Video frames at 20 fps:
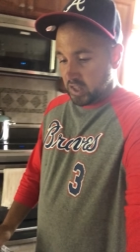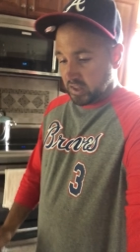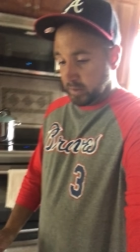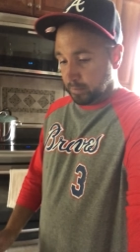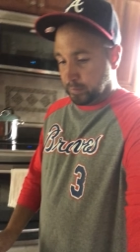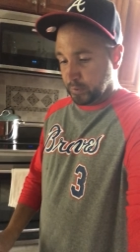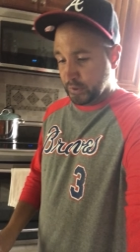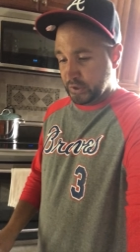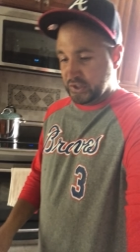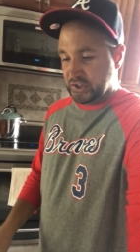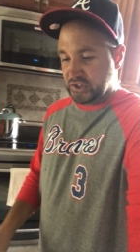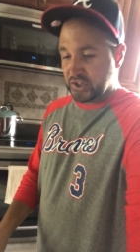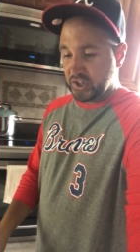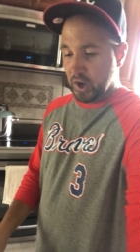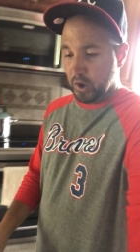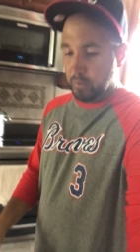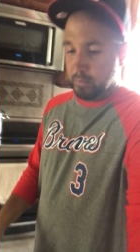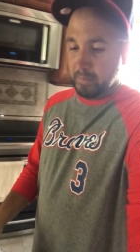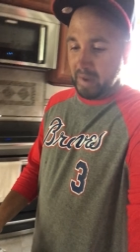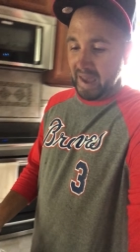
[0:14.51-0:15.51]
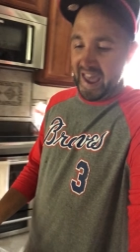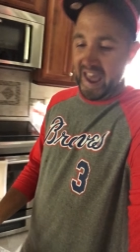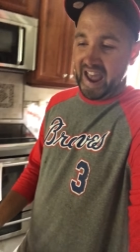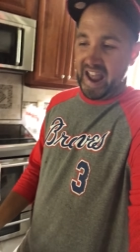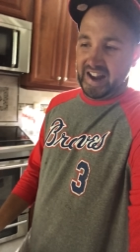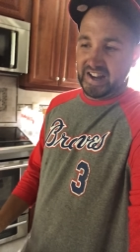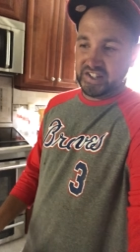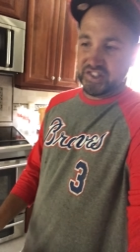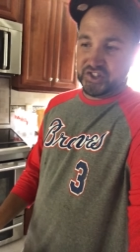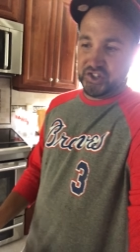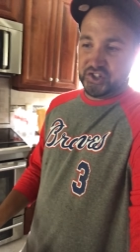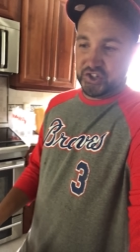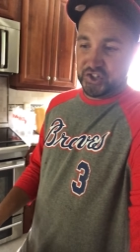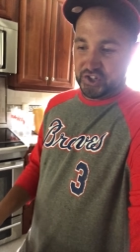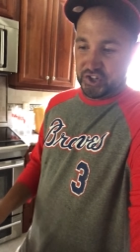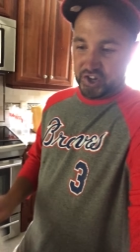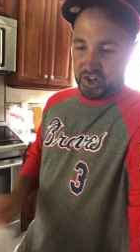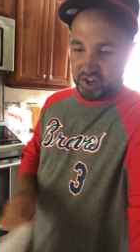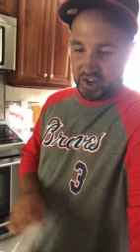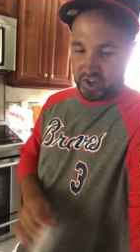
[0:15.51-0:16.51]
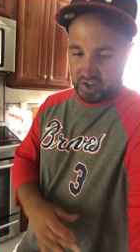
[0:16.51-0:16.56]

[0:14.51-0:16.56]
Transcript: The pre show match